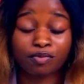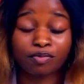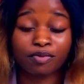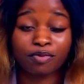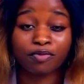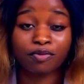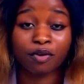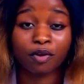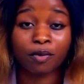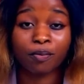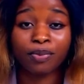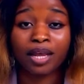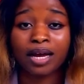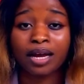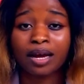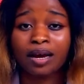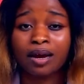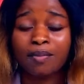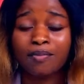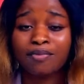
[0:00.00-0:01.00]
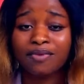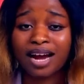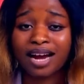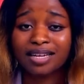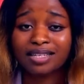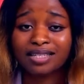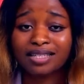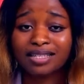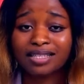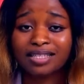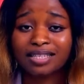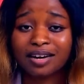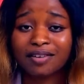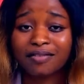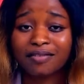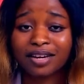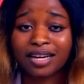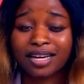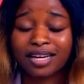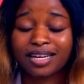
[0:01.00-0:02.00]
before. Braxton
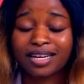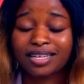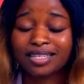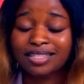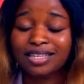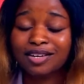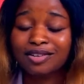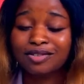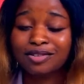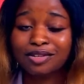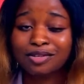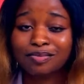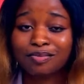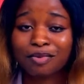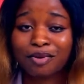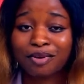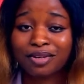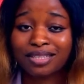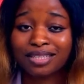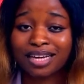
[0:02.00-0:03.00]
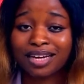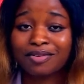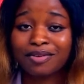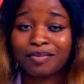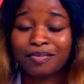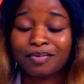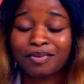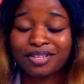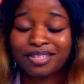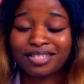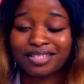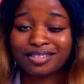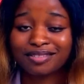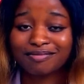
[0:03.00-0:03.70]
Chaffe tells us more on that report.